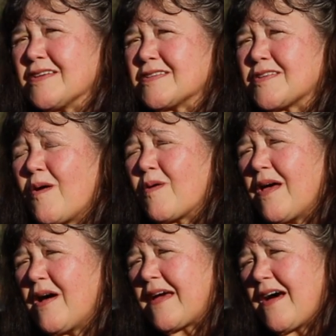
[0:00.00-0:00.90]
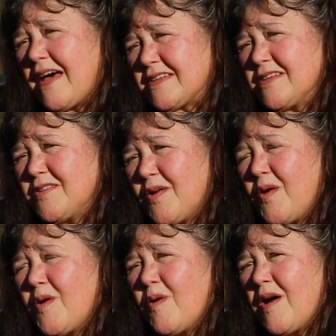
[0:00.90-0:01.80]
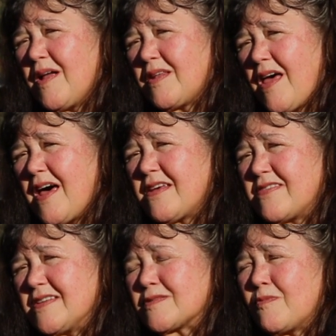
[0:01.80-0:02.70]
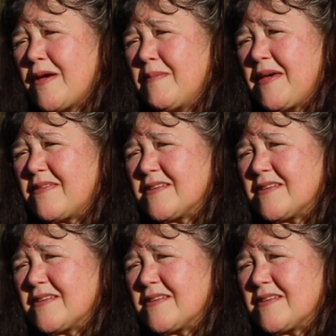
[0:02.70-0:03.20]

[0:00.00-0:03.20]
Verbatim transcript: So I got to know a lot of these women,